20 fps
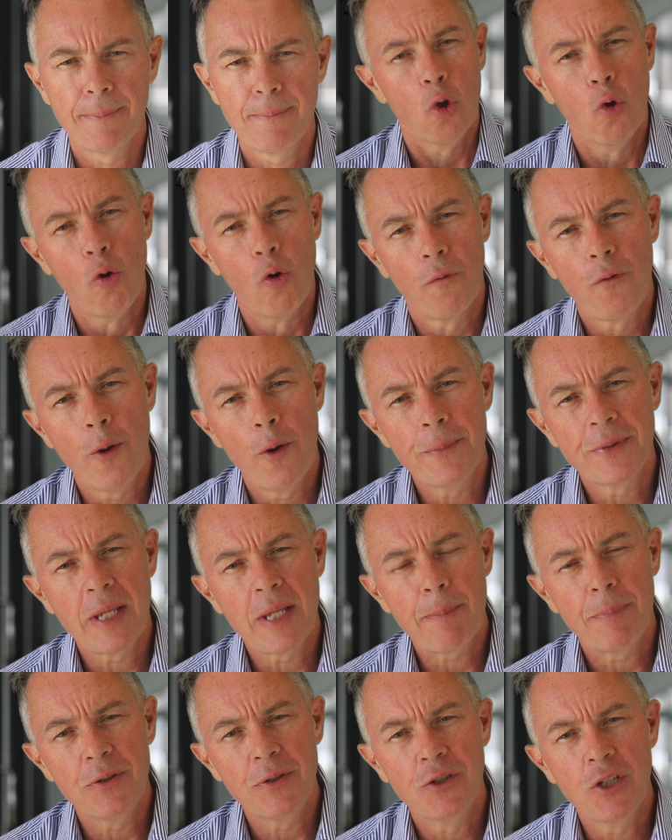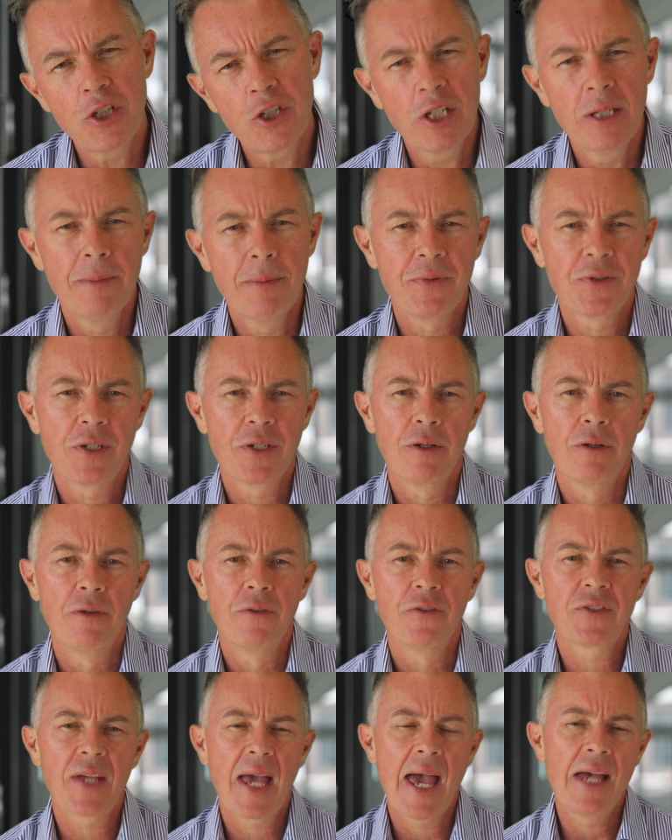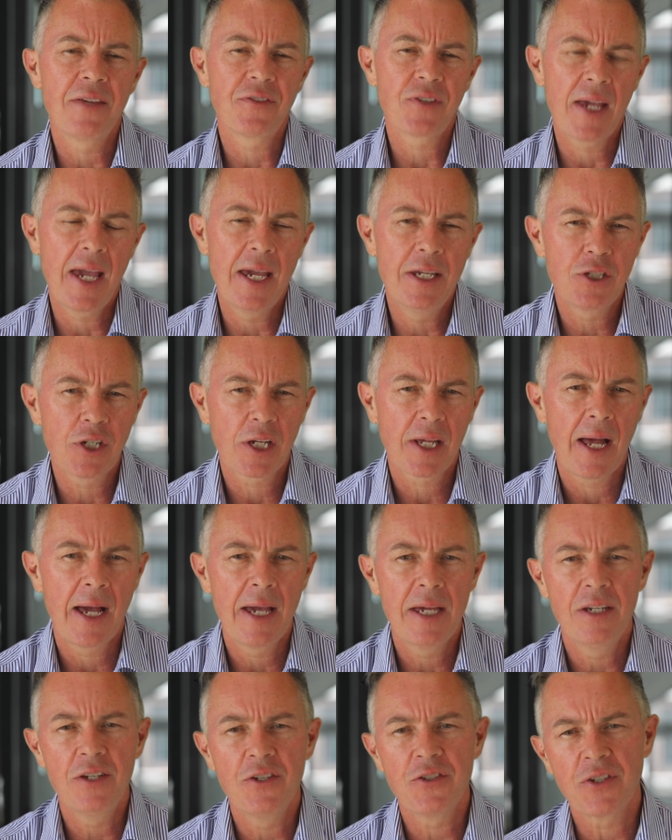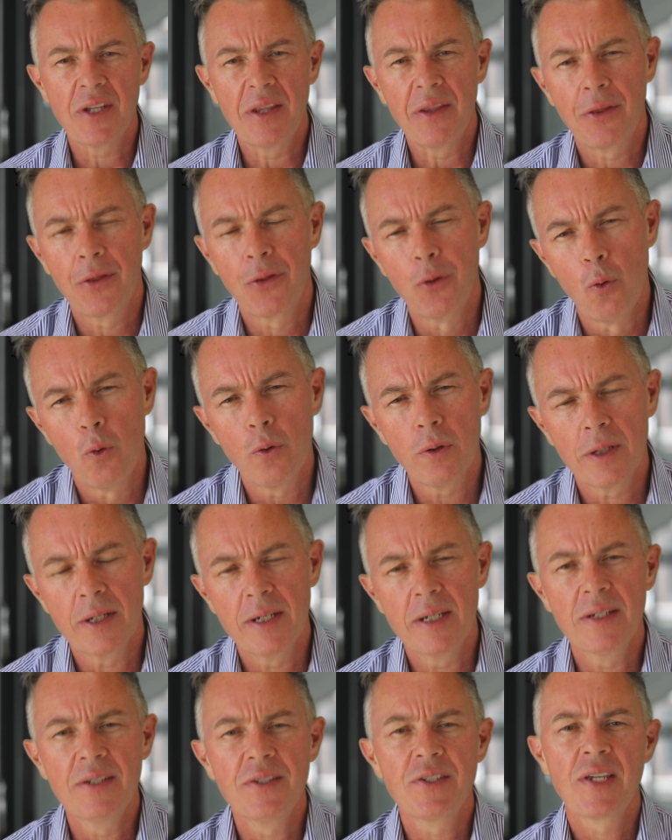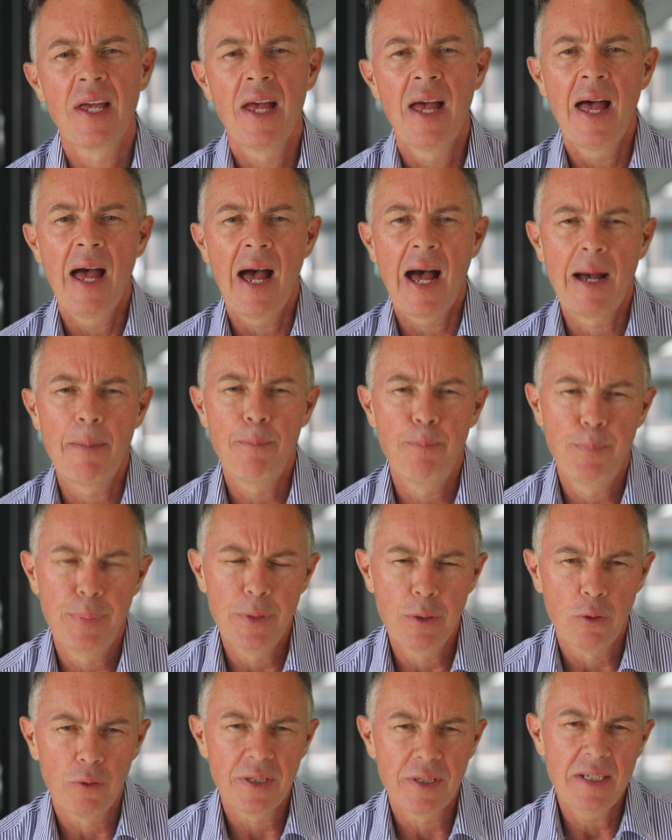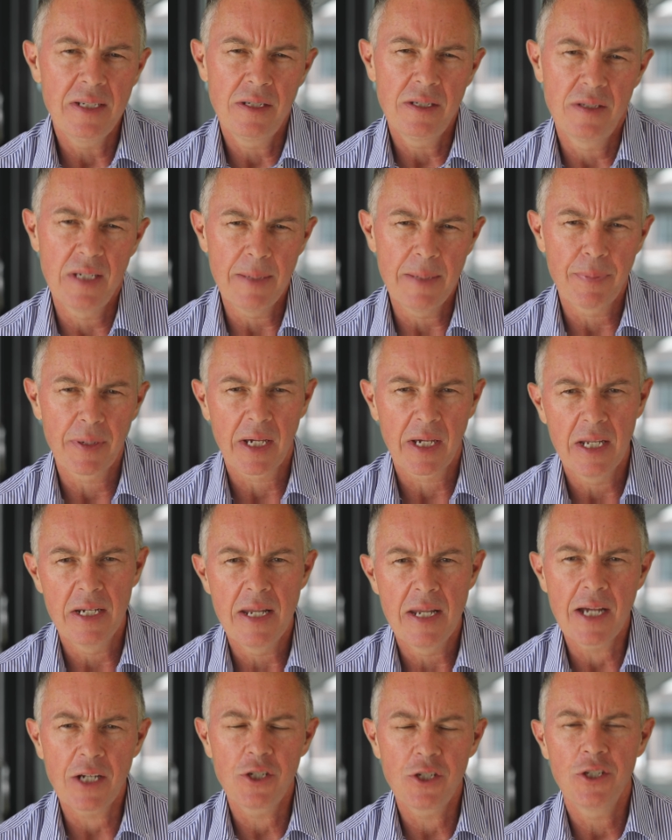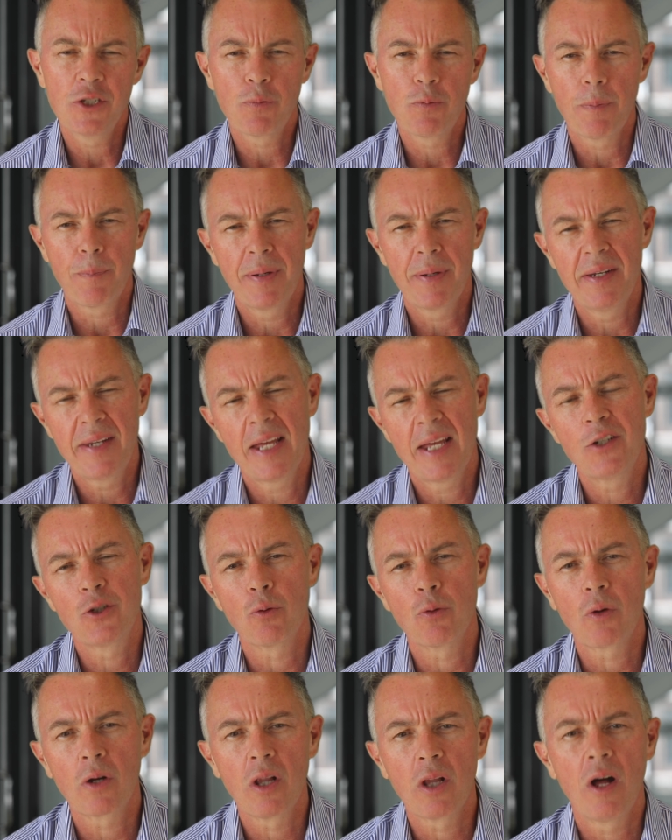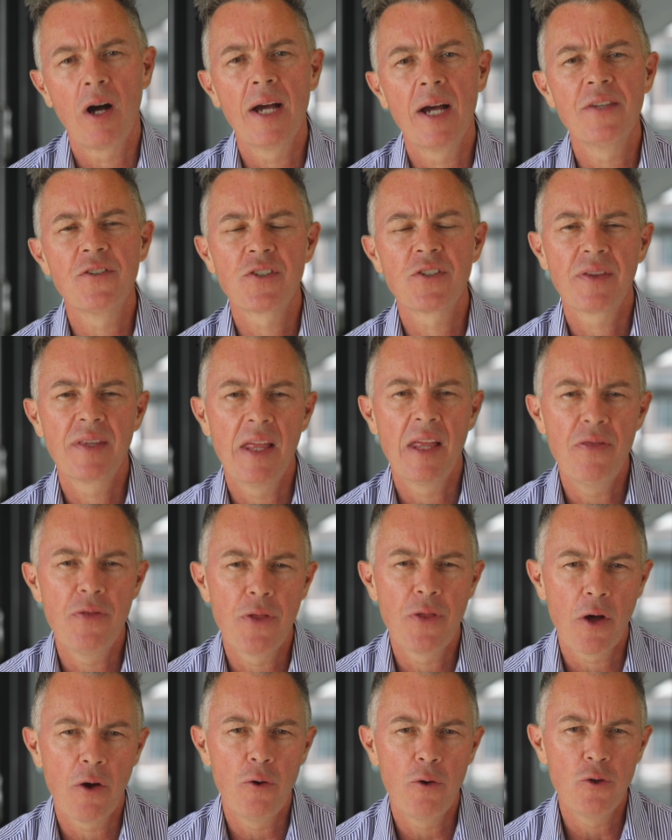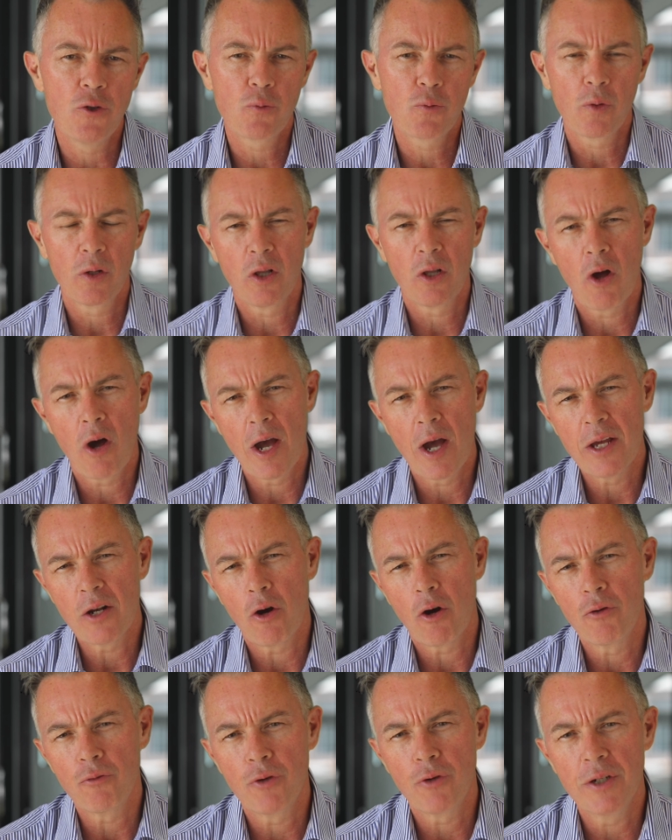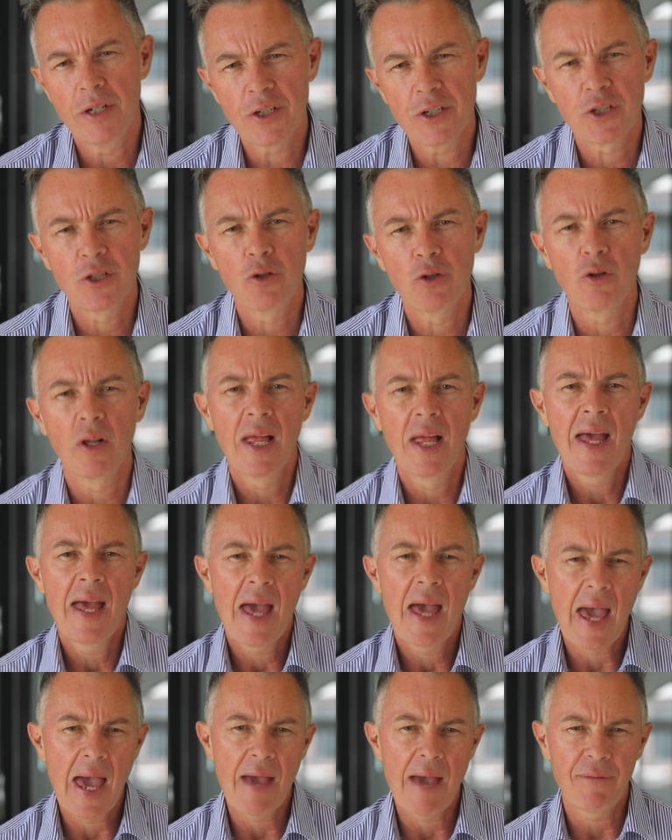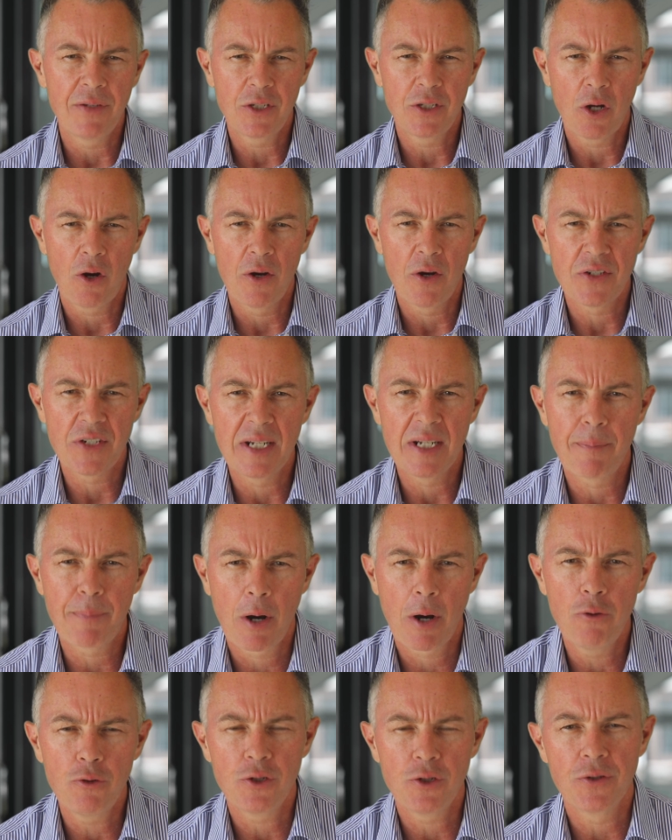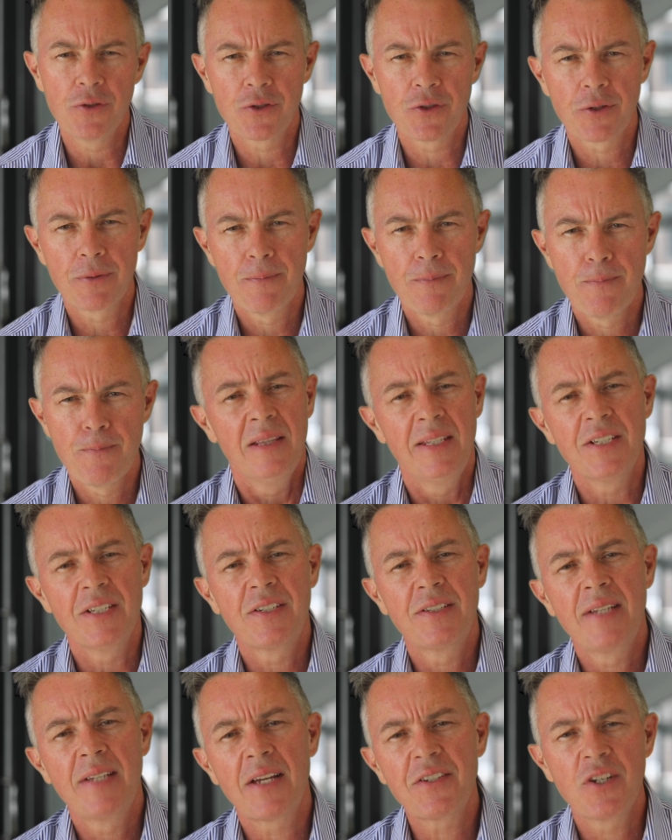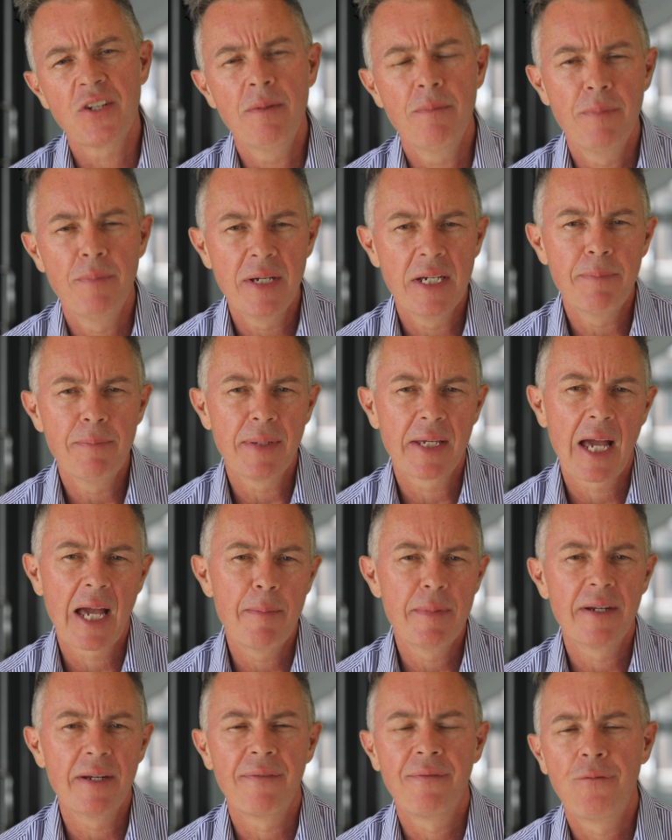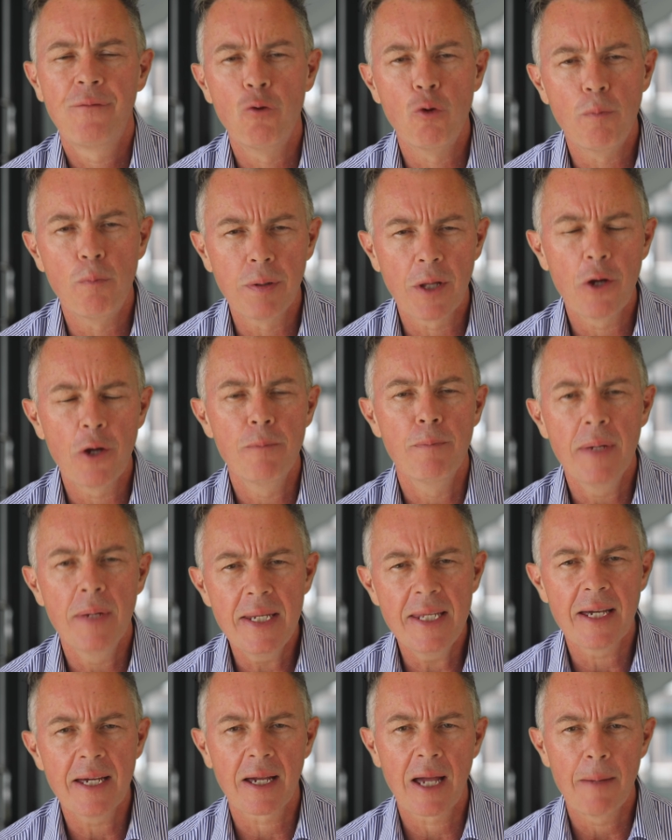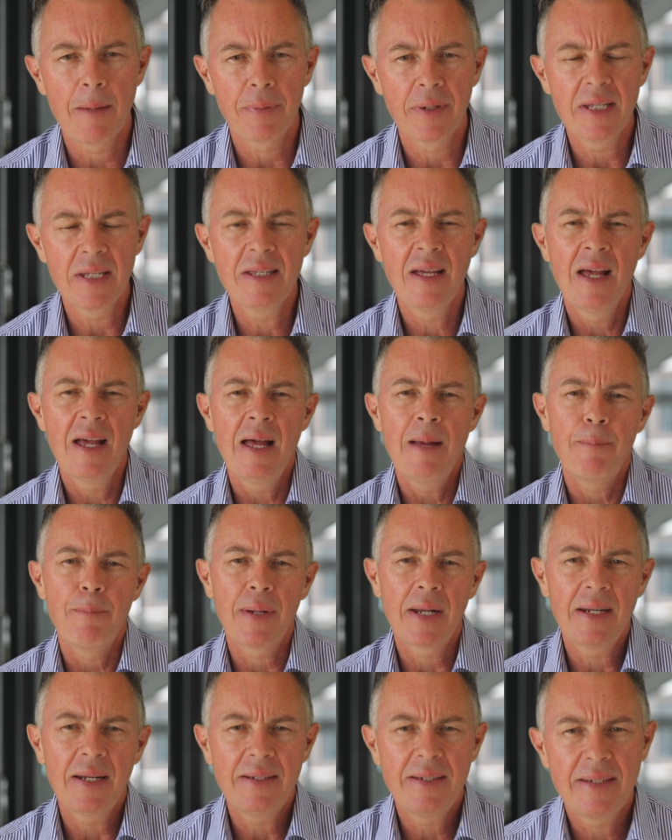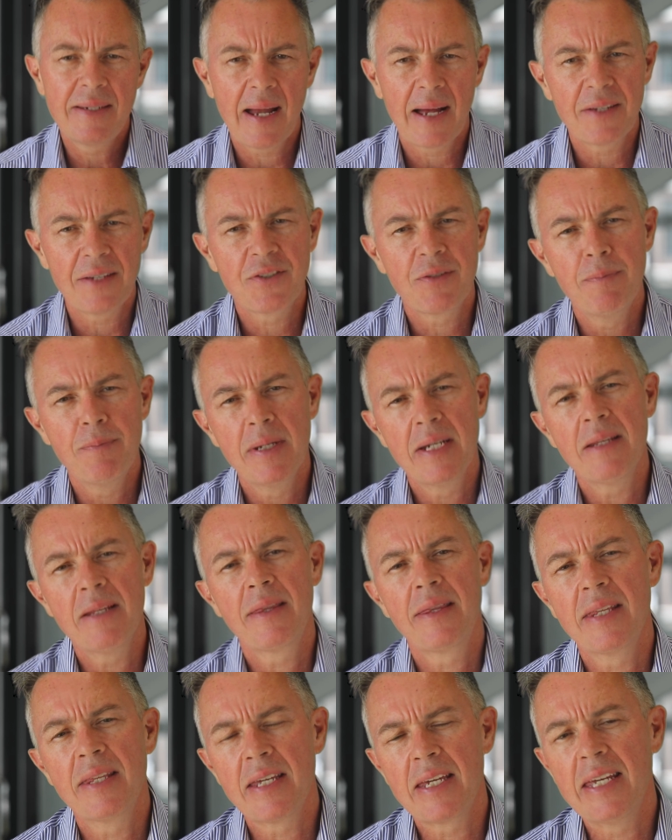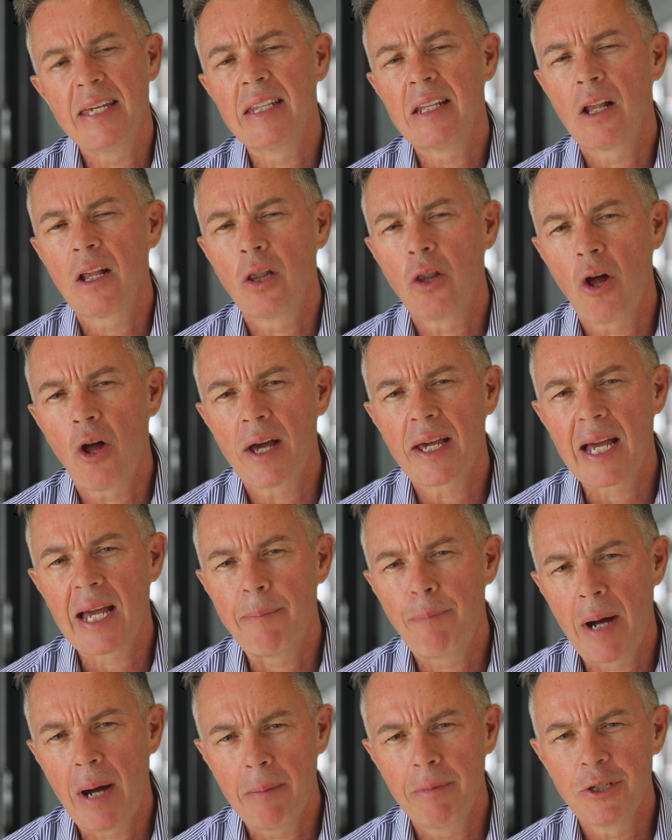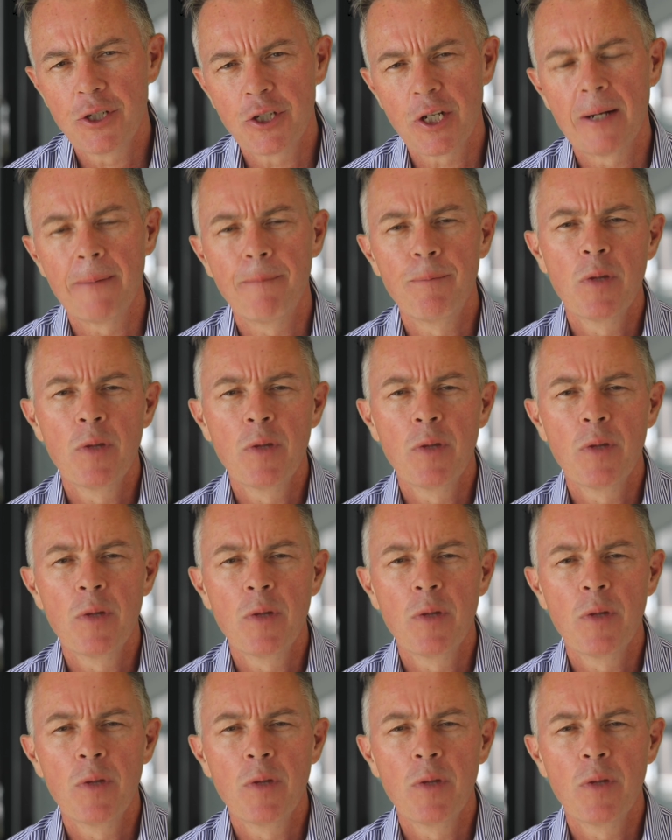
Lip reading: Law firms that position themselves as educators and thought leaders are building deeper connections with potential clients than those relying on traditional advertising approaches. This doesn't mean becoming a full-blown media company, but it does mean thinking like a publisher.